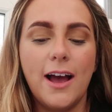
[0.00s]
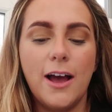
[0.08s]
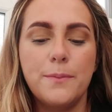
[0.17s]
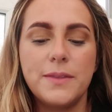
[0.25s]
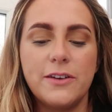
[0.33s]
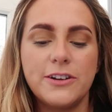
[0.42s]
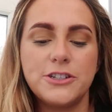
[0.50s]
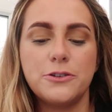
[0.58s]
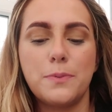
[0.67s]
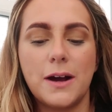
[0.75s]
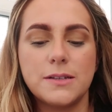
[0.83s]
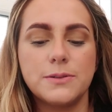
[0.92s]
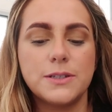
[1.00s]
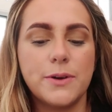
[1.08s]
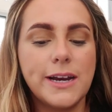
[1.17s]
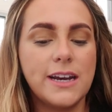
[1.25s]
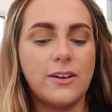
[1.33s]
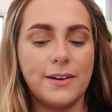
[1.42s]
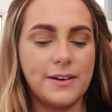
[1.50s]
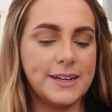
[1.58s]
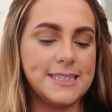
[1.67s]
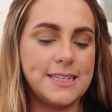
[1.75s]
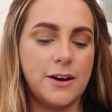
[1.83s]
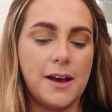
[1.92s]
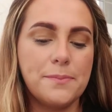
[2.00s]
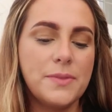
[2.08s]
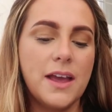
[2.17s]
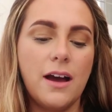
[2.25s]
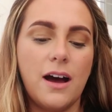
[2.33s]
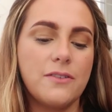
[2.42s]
The original price was $29.99.